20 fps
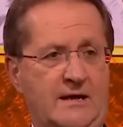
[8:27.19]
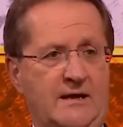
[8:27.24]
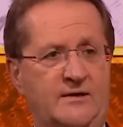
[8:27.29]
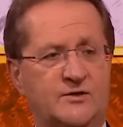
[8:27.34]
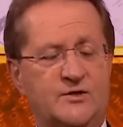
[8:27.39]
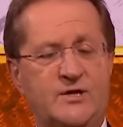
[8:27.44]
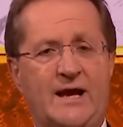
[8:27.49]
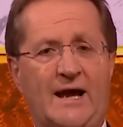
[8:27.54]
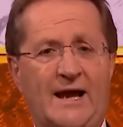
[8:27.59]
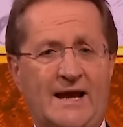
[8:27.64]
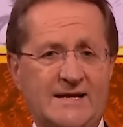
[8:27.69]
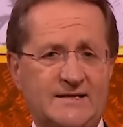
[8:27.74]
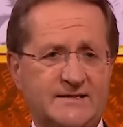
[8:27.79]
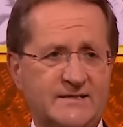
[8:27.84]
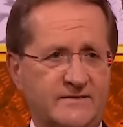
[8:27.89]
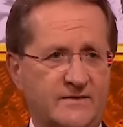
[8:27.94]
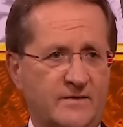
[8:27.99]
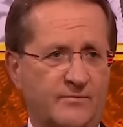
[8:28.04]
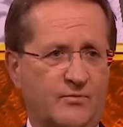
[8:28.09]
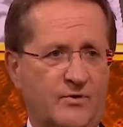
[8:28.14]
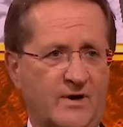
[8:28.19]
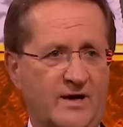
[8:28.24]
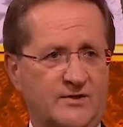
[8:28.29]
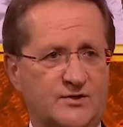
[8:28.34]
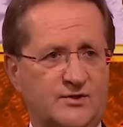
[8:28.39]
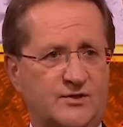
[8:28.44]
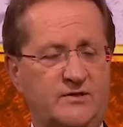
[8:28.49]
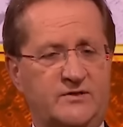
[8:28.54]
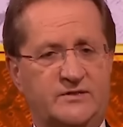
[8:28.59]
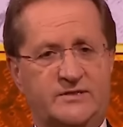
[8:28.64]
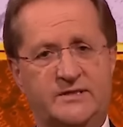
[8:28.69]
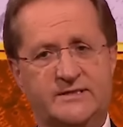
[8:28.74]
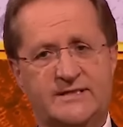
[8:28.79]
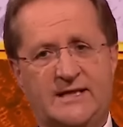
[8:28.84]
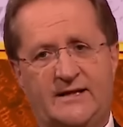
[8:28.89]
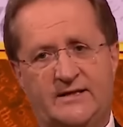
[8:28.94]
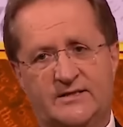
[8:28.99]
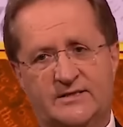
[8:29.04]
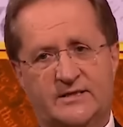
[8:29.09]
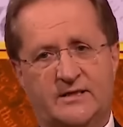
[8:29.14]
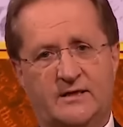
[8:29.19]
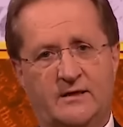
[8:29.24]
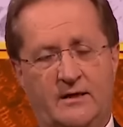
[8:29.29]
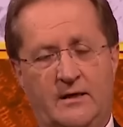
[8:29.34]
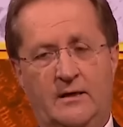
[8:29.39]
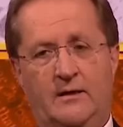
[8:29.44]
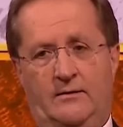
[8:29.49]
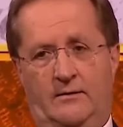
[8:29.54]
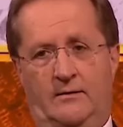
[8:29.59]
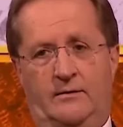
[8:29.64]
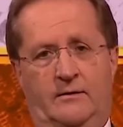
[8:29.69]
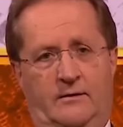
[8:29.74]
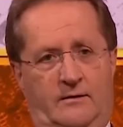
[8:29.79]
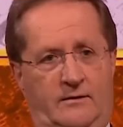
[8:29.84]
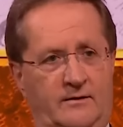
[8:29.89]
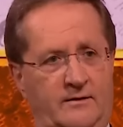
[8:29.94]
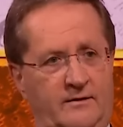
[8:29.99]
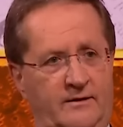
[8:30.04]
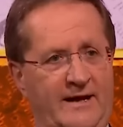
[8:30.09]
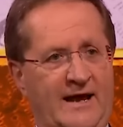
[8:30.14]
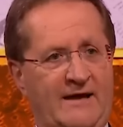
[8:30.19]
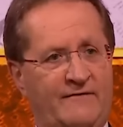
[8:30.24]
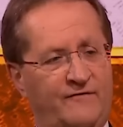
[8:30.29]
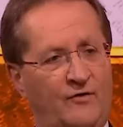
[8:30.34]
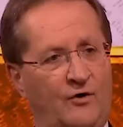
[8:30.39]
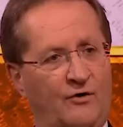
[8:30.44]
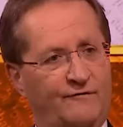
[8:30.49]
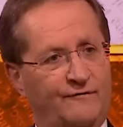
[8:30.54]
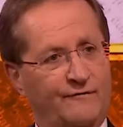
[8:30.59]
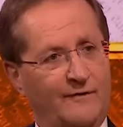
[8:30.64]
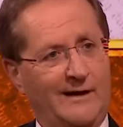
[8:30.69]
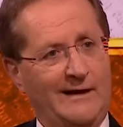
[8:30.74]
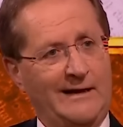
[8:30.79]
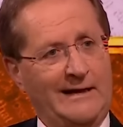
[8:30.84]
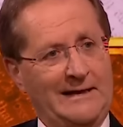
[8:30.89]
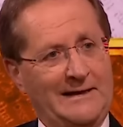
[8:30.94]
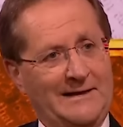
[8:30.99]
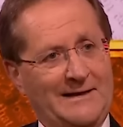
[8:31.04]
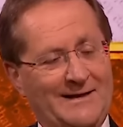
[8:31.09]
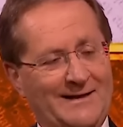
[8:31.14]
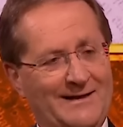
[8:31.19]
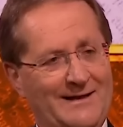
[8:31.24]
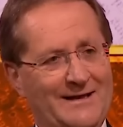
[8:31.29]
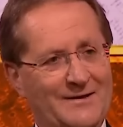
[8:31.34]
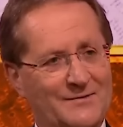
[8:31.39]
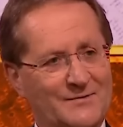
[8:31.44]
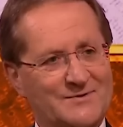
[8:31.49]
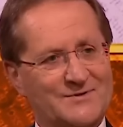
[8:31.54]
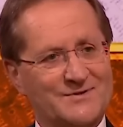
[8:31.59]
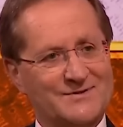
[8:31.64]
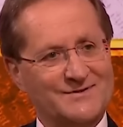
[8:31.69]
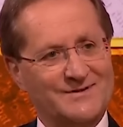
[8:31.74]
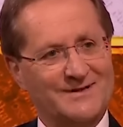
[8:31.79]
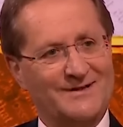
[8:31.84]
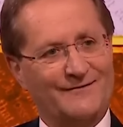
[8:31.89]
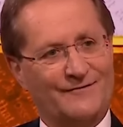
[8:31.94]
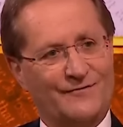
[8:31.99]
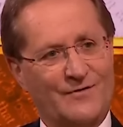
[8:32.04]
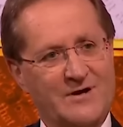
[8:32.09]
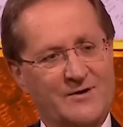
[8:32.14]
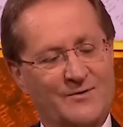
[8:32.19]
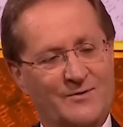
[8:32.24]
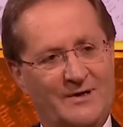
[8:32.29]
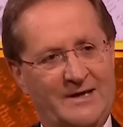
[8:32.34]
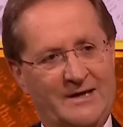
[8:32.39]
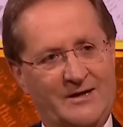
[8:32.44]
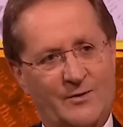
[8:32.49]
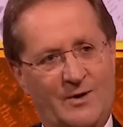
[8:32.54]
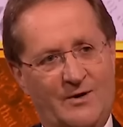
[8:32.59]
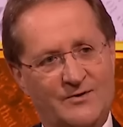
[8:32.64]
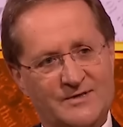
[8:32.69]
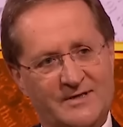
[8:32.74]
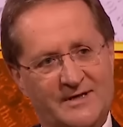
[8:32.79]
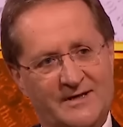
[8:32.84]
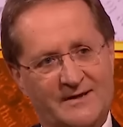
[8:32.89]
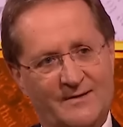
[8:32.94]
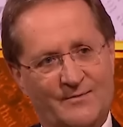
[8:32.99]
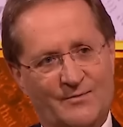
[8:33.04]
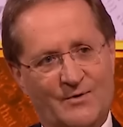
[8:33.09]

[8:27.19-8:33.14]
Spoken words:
She hated the press. She used to tell us to naff off, which is frequently quoted in the